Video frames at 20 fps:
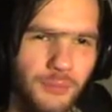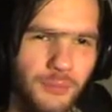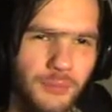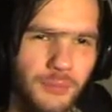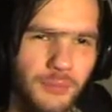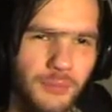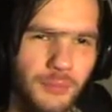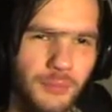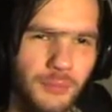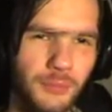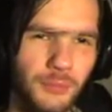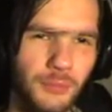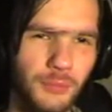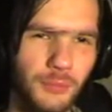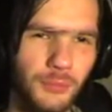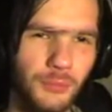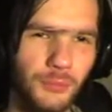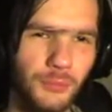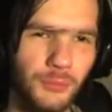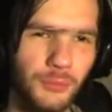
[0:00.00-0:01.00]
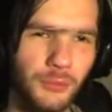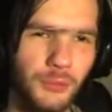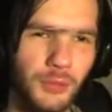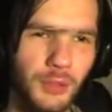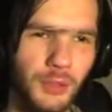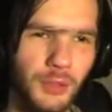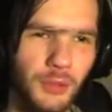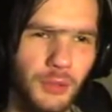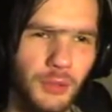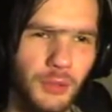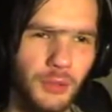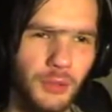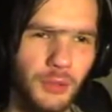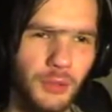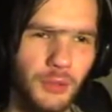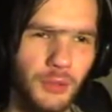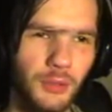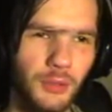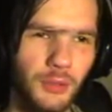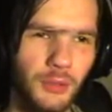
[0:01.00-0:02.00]

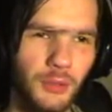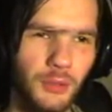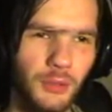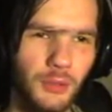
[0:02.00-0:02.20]
No one is speaking in this clip.